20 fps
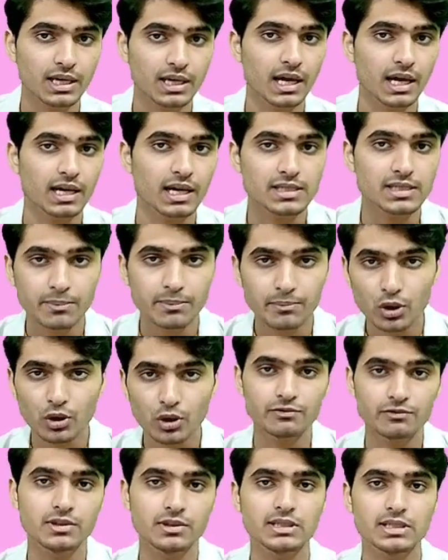Example
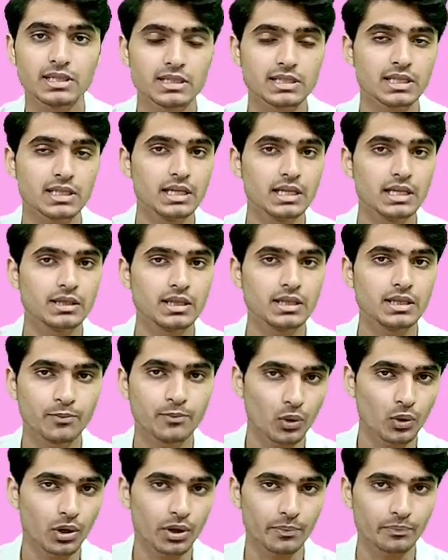of this is the
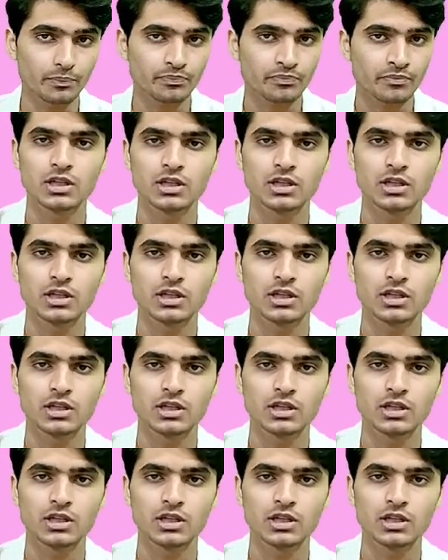poem.